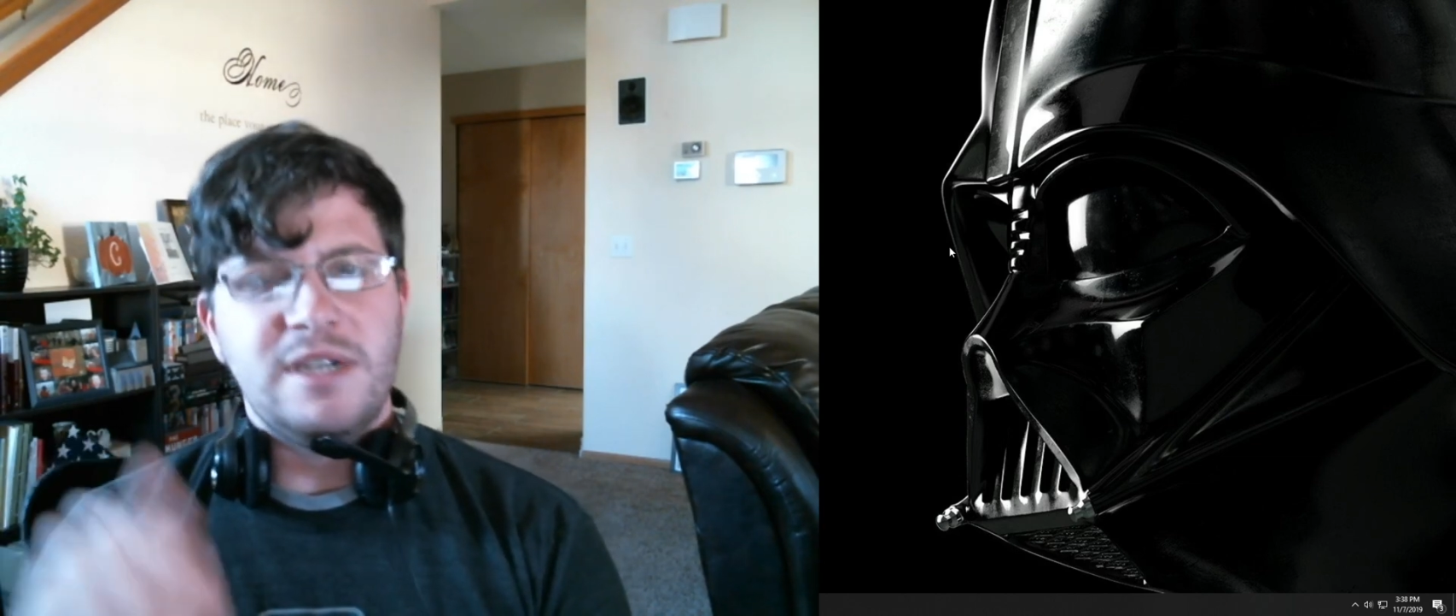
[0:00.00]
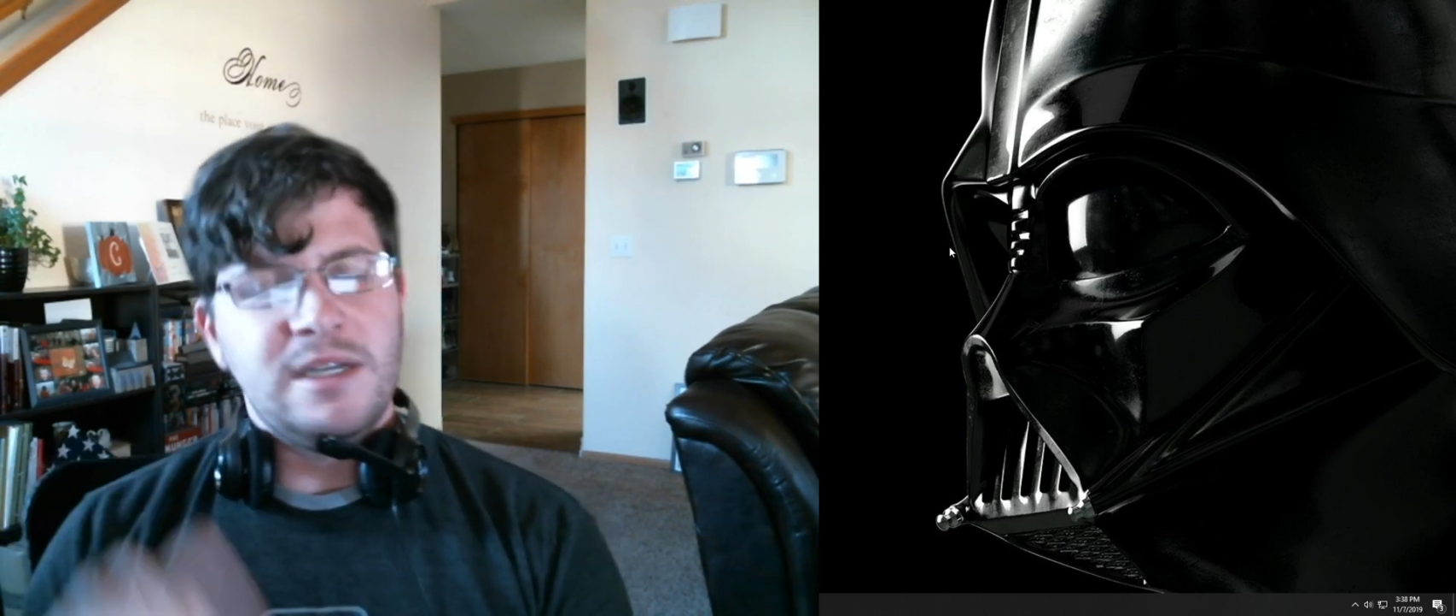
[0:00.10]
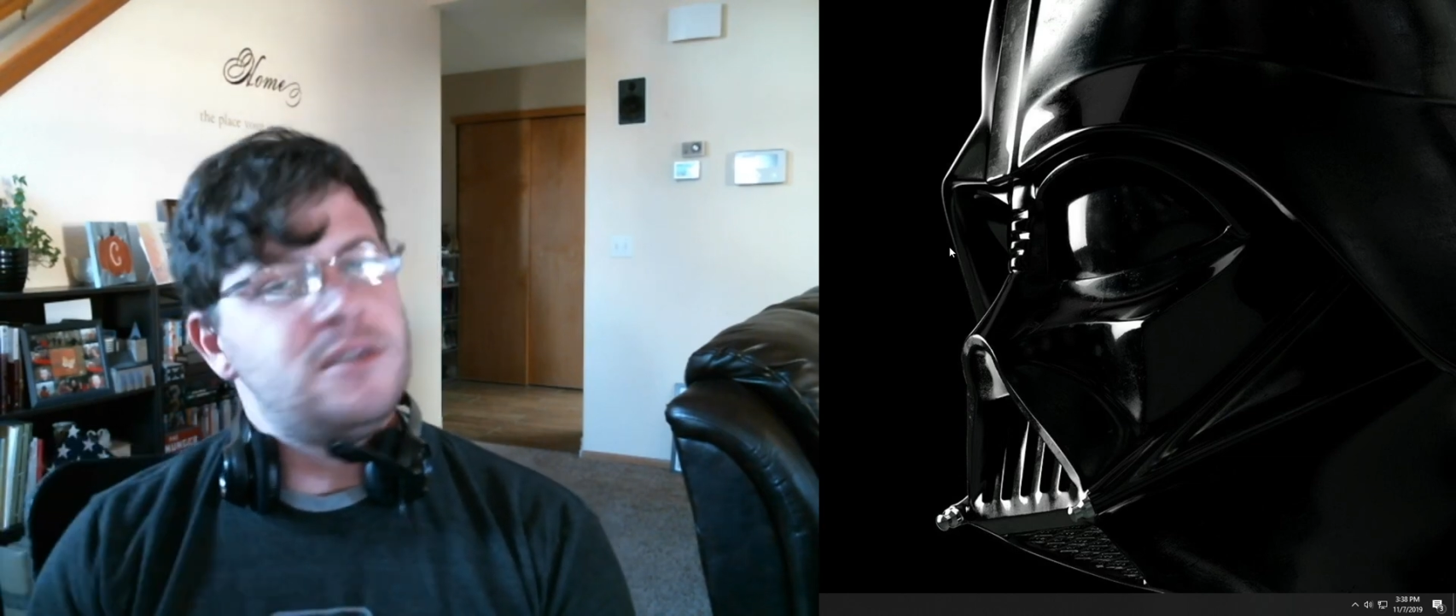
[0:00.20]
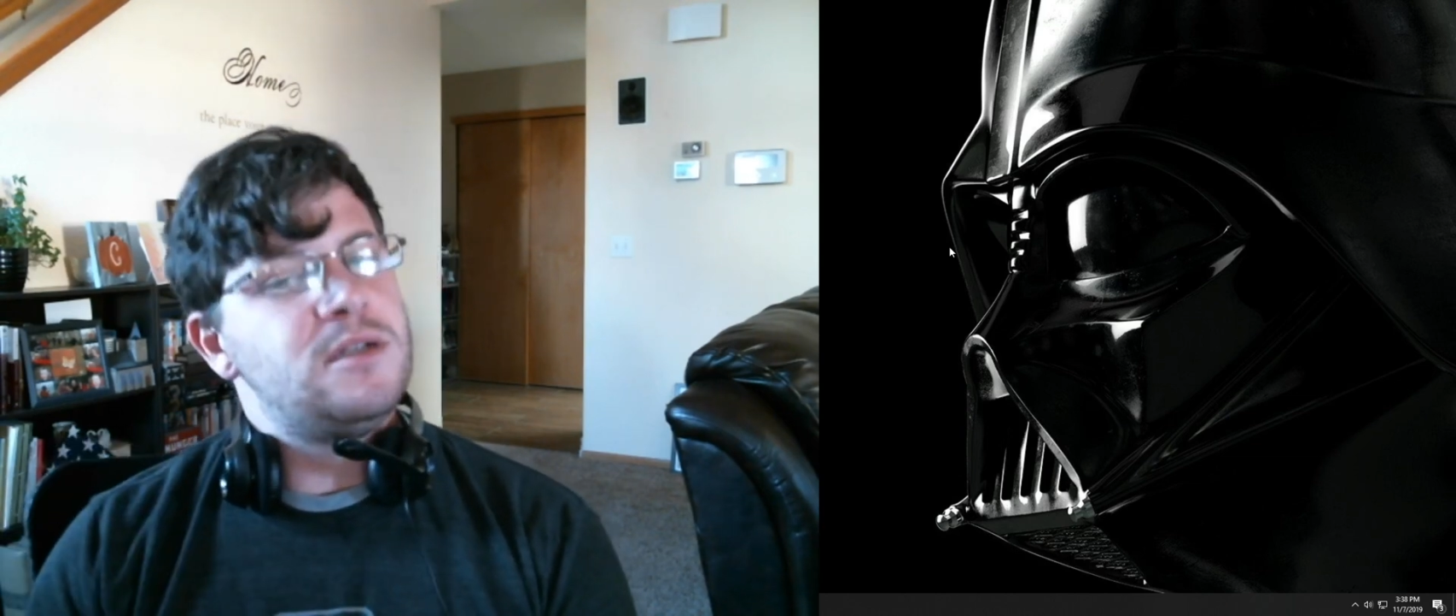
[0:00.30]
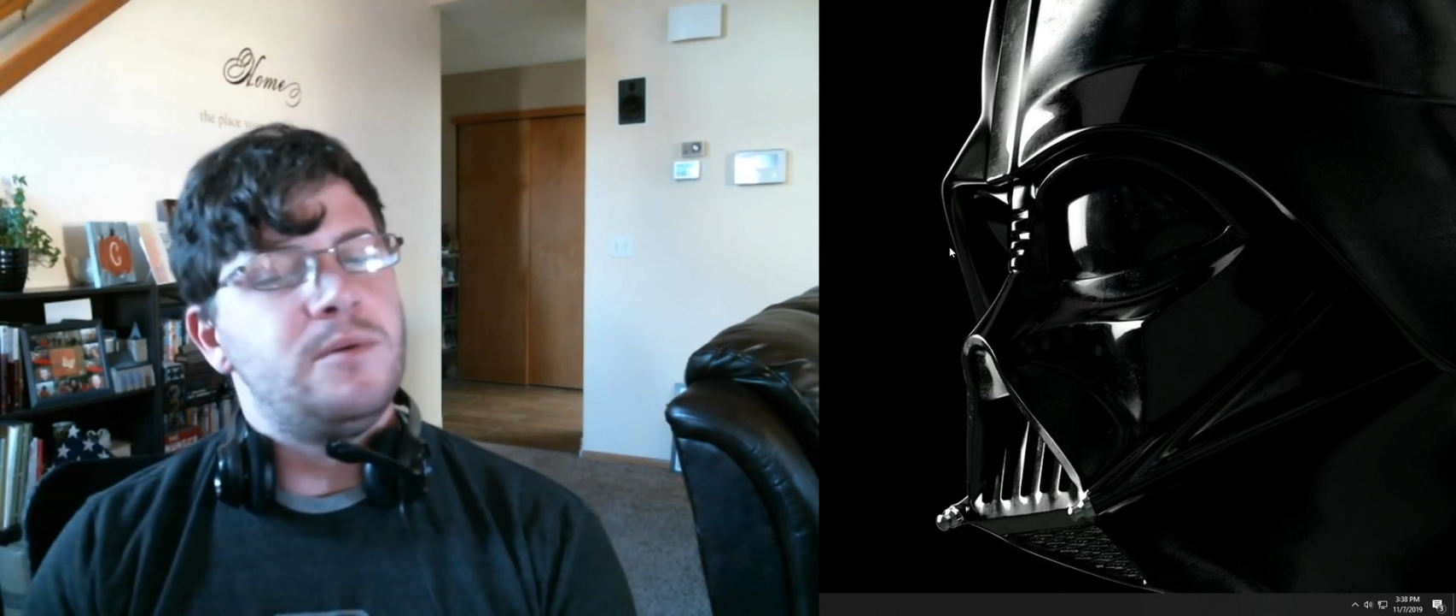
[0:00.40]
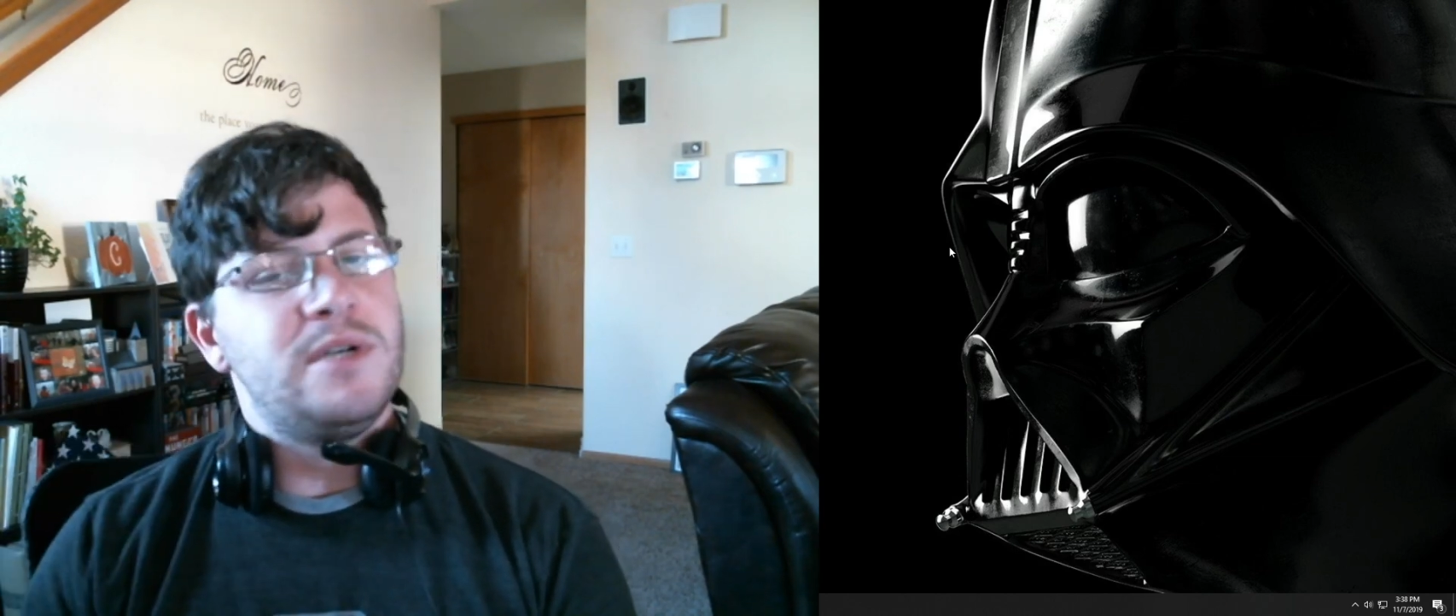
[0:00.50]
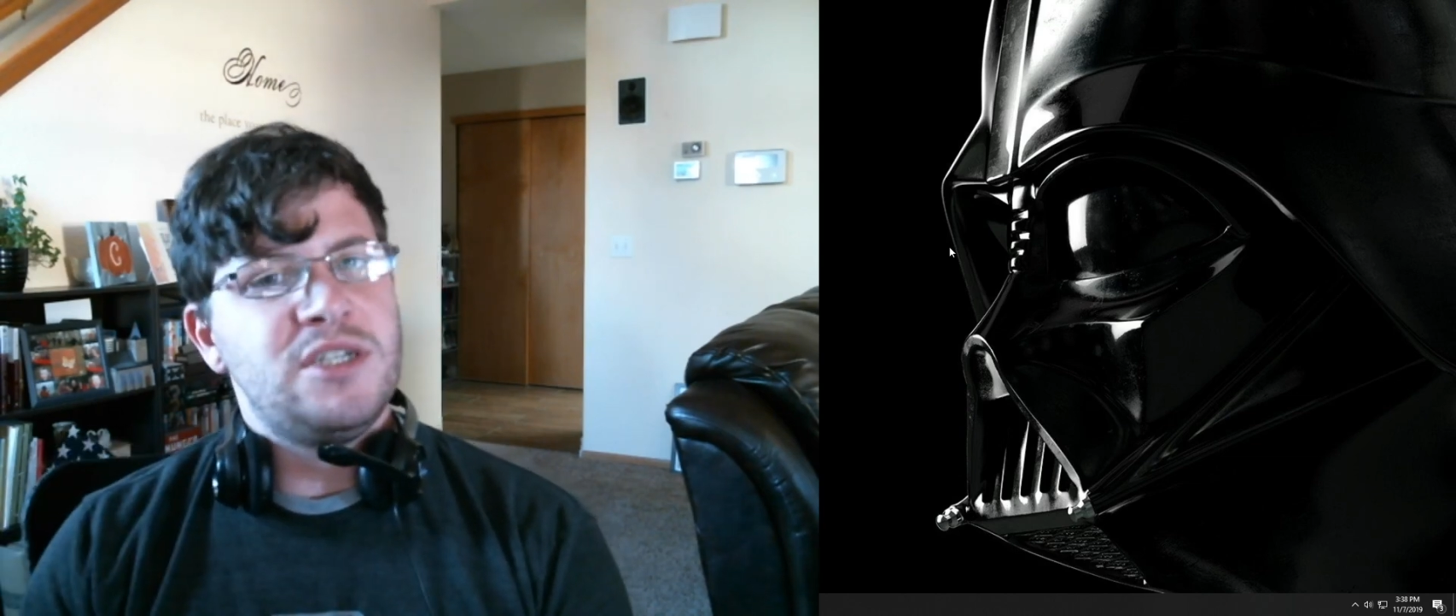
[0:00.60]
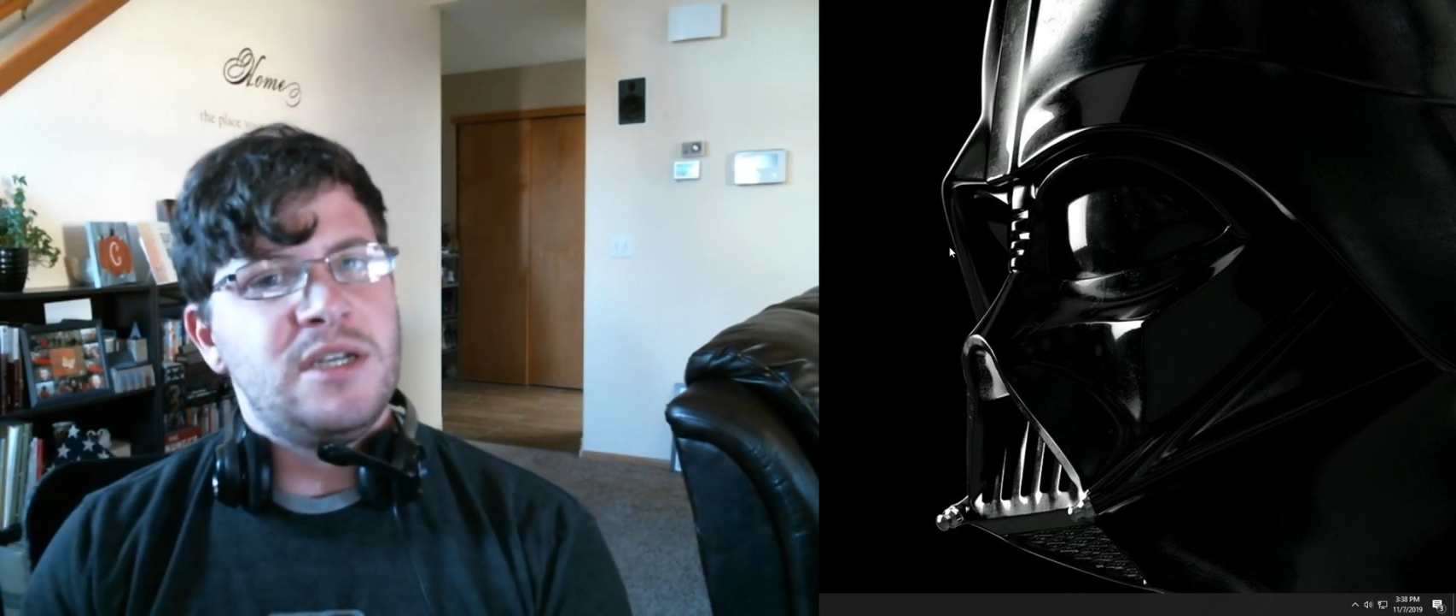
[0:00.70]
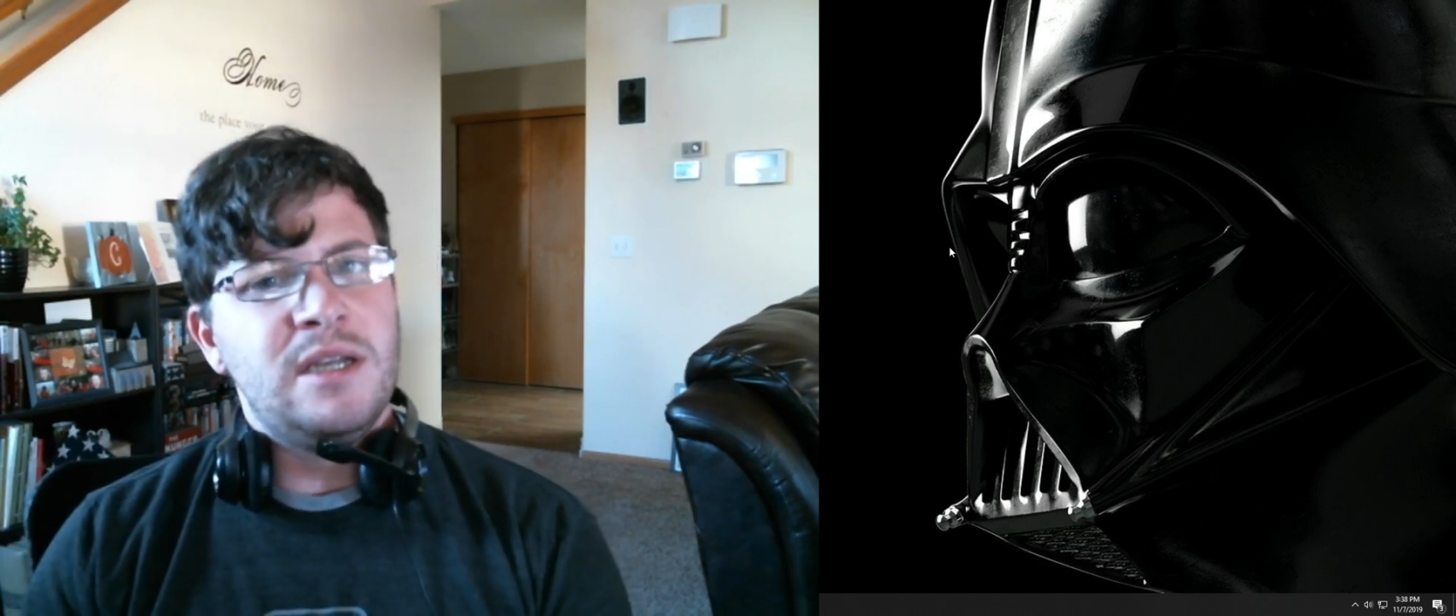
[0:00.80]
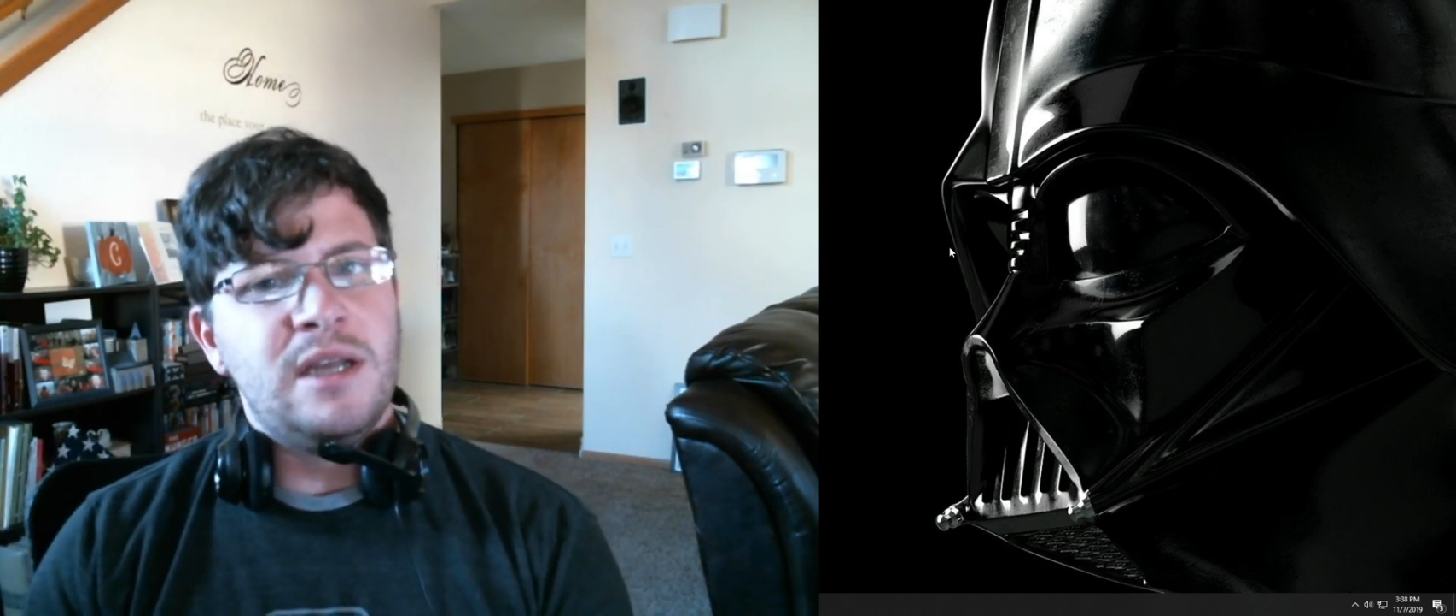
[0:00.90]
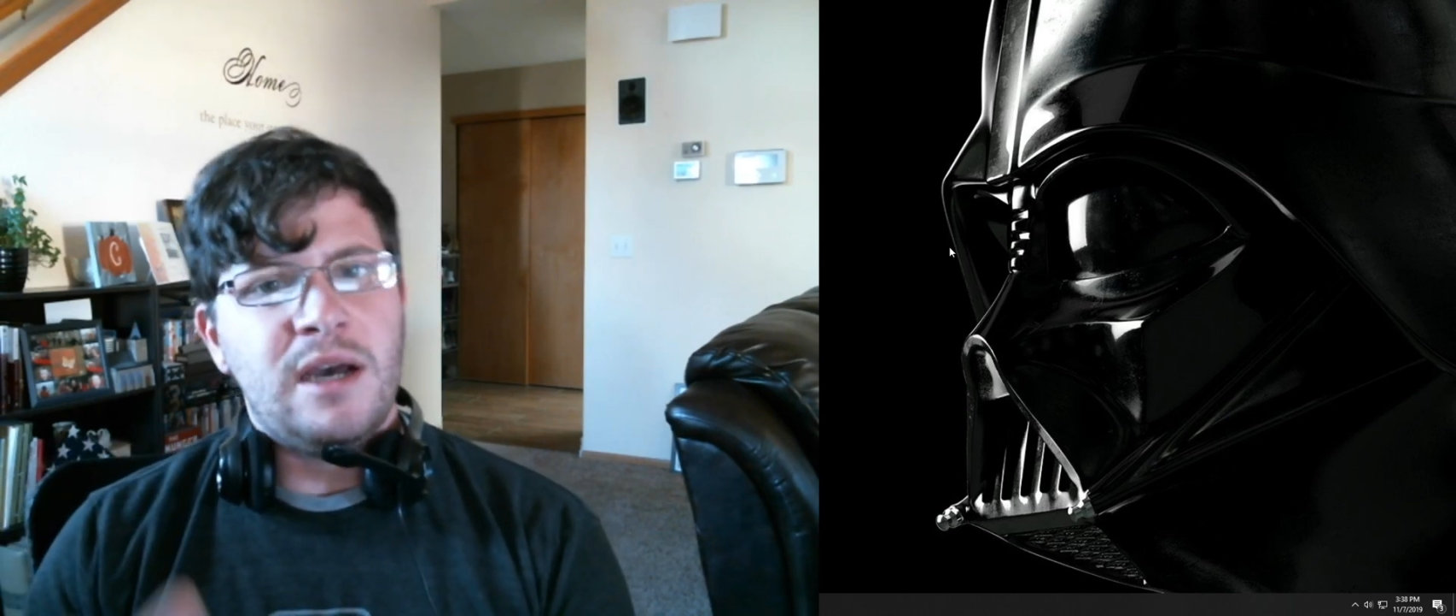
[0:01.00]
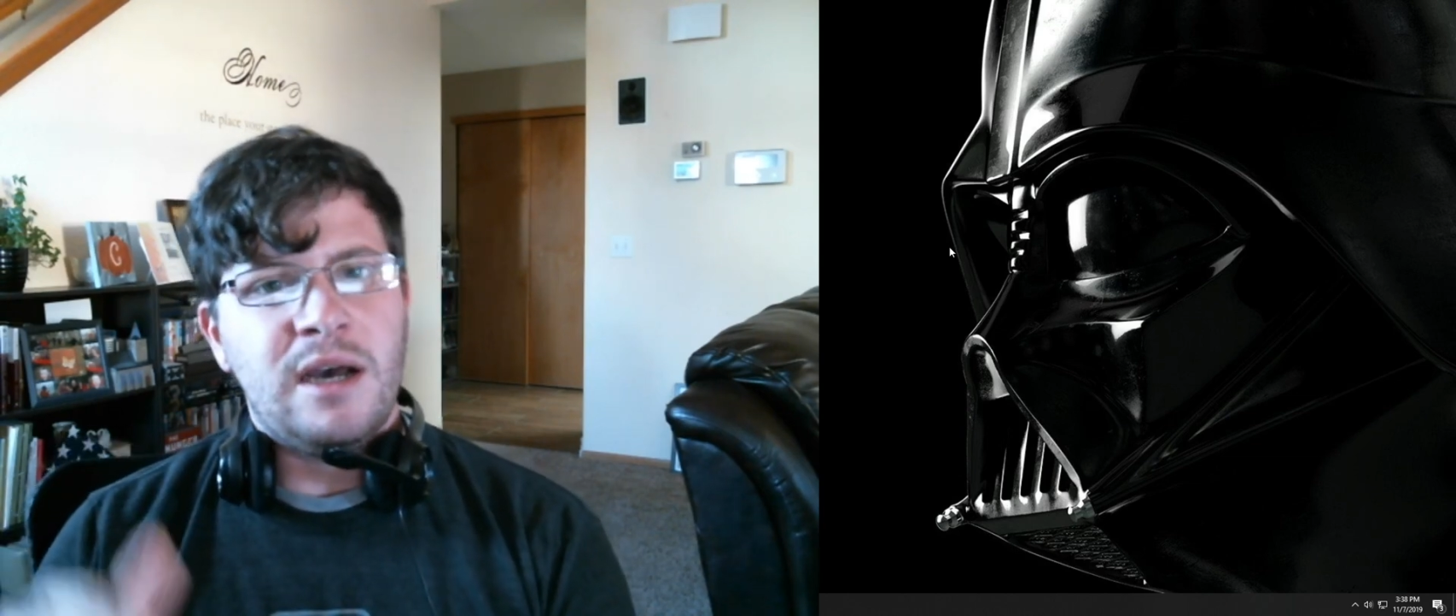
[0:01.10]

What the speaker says: intuition,